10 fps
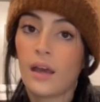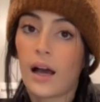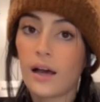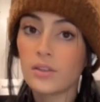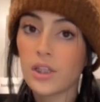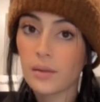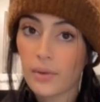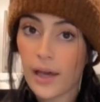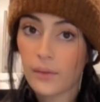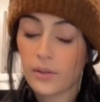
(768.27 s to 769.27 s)
I'll check
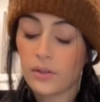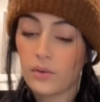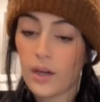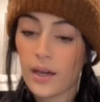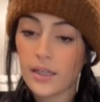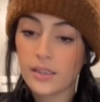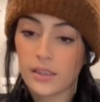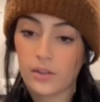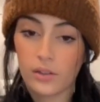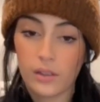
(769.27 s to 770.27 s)
back with you guys
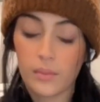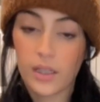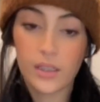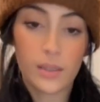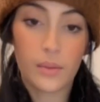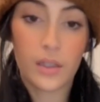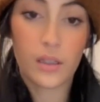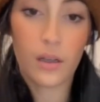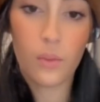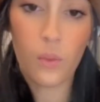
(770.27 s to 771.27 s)
in 30 minutes. I'm gonna
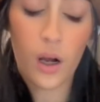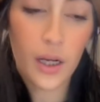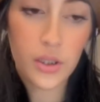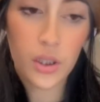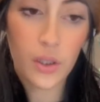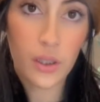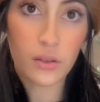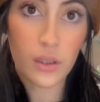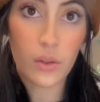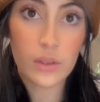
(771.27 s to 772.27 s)
go watch a little
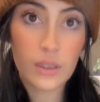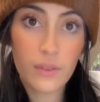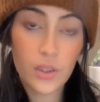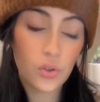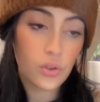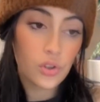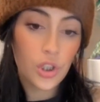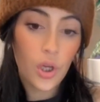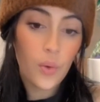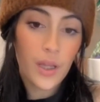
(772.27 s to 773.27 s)
Ghost Adventure
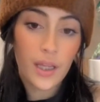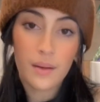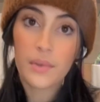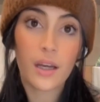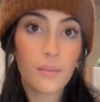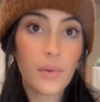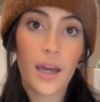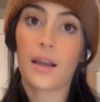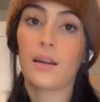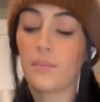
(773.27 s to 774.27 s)
show, and then I'm gonna come
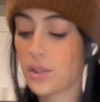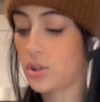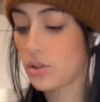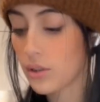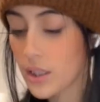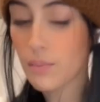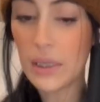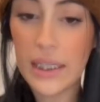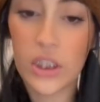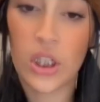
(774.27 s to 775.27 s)
back and I'm gonna stir this
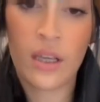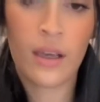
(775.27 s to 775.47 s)
bitch,